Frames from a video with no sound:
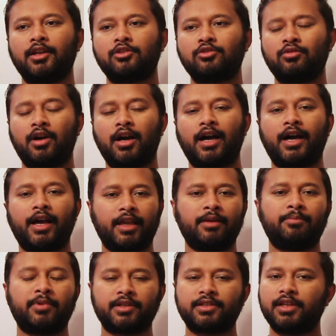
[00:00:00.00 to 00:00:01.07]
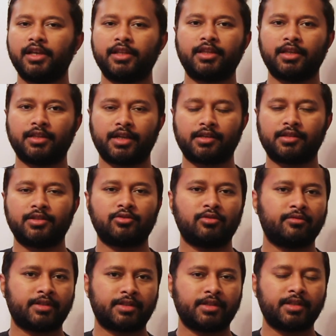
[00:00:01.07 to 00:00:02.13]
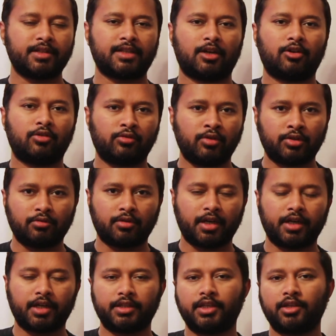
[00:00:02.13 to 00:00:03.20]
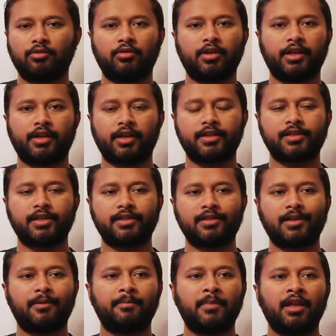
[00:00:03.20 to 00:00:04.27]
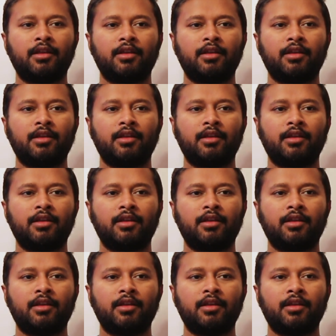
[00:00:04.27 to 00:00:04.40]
So I personally think that these universities are not going to conduct their own entrance exam